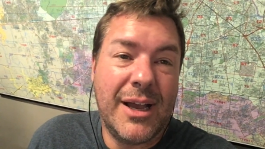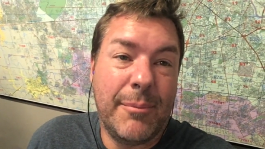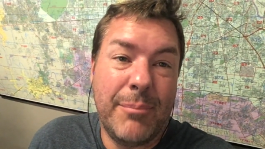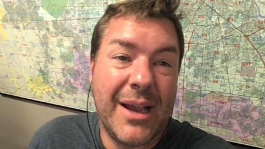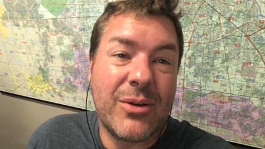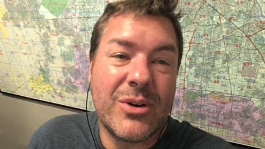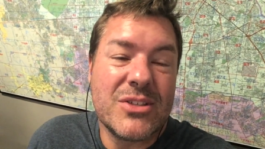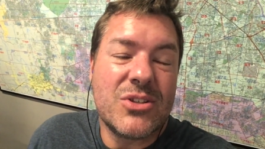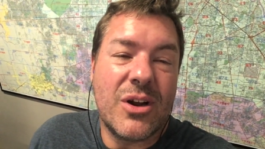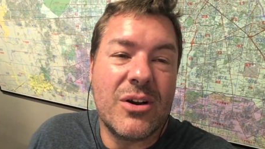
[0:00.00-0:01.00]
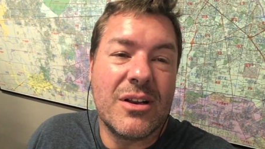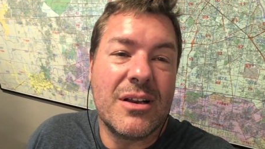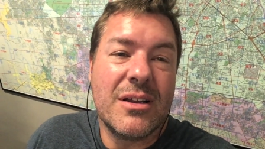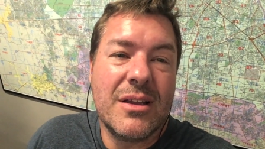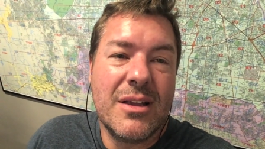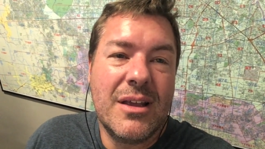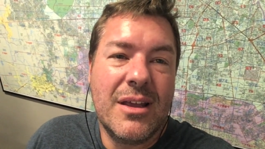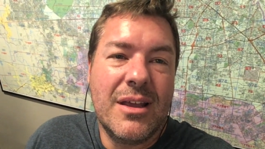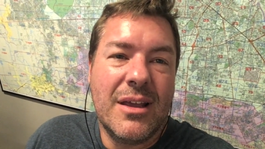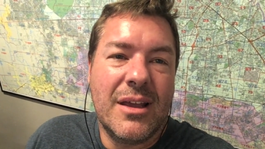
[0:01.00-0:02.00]
I'm back where I started.
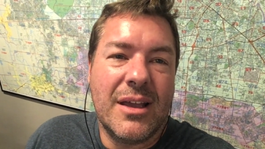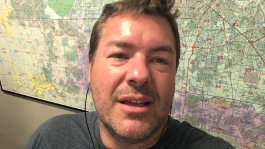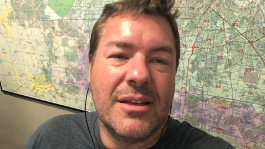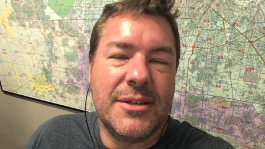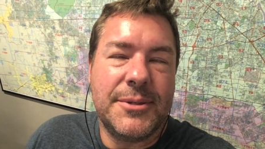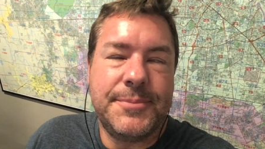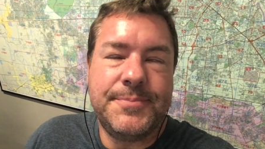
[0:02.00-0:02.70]
And